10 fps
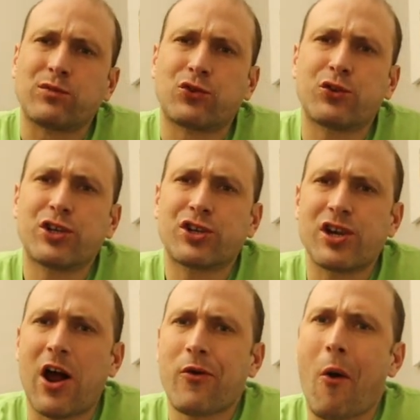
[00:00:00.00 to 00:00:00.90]
Should I
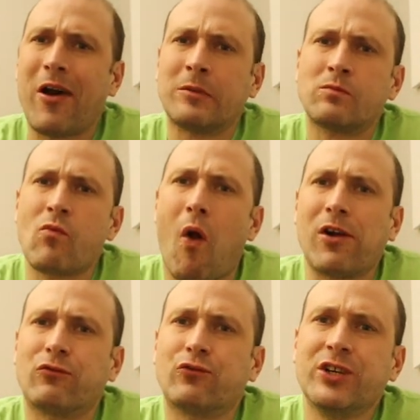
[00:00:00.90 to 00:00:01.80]
start to
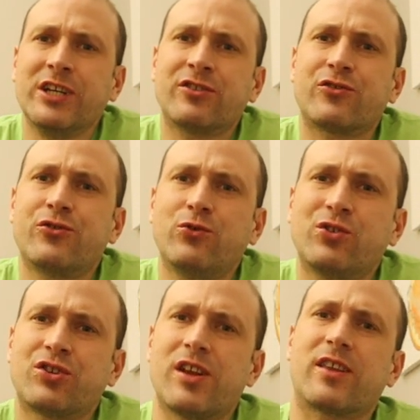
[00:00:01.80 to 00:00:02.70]
reintroduce